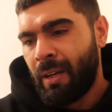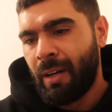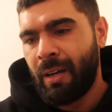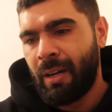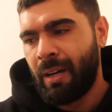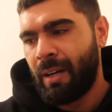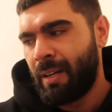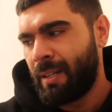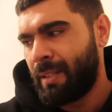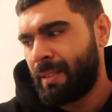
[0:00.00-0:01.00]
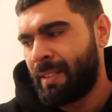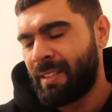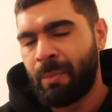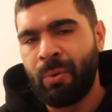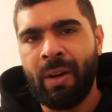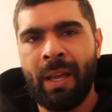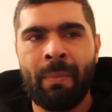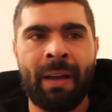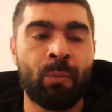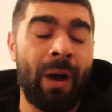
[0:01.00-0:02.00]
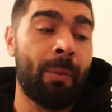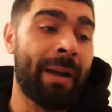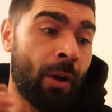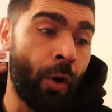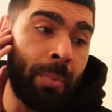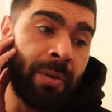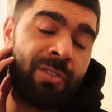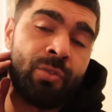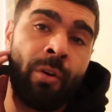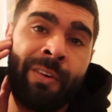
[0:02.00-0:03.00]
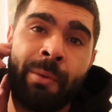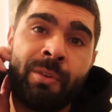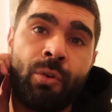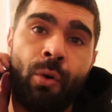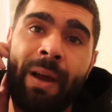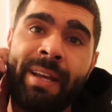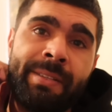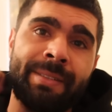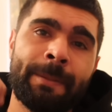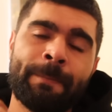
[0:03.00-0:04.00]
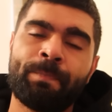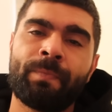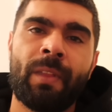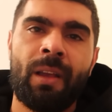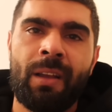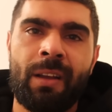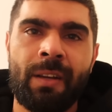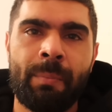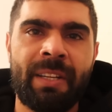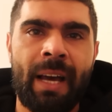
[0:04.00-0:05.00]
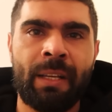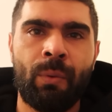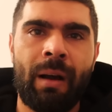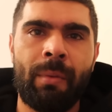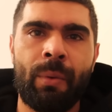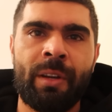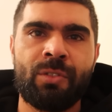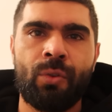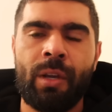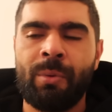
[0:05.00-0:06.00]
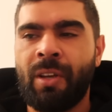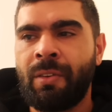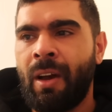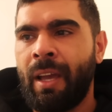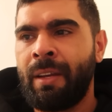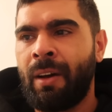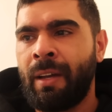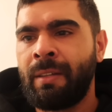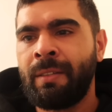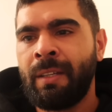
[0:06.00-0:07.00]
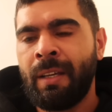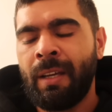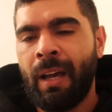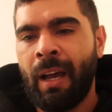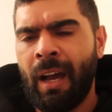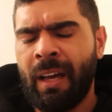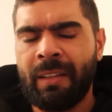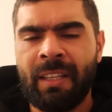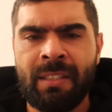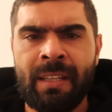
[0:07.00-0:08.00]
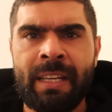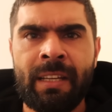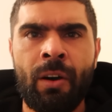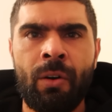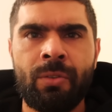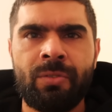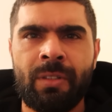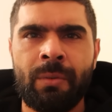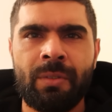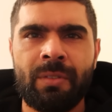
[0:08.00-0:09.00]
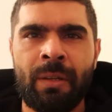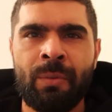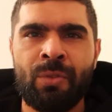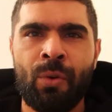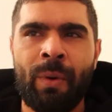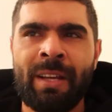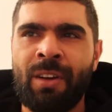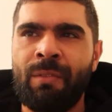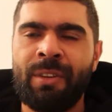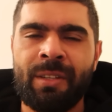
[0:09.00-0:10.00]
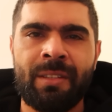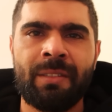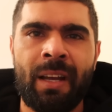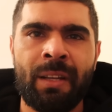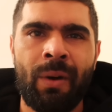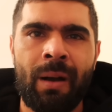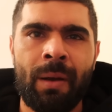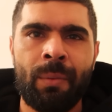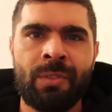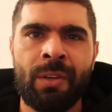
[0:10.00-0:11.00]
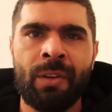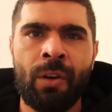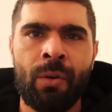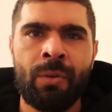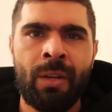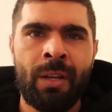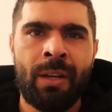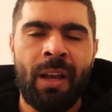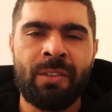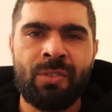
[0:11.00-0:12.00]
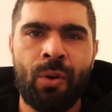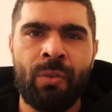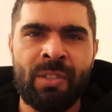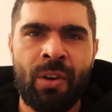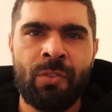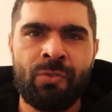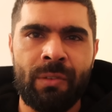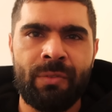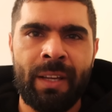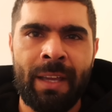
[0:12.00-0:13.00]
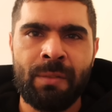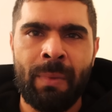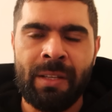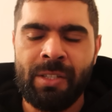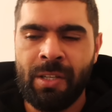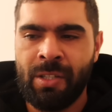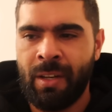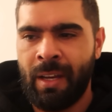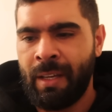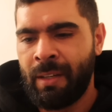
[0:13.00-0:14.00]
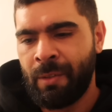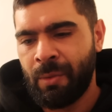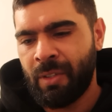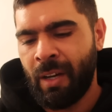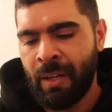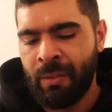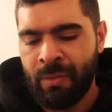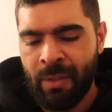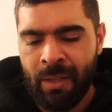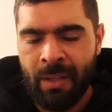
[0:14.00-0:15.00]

Oh, disappointed, man. Welbeck opened the scoring. It was always going to be Danny Welbeck. When I saw he was on ninety-nine, uh, I think his league goals, it was it was always obvious that Danny Welbeck was going to go and score his hundredth against Manchester United, and it was kind of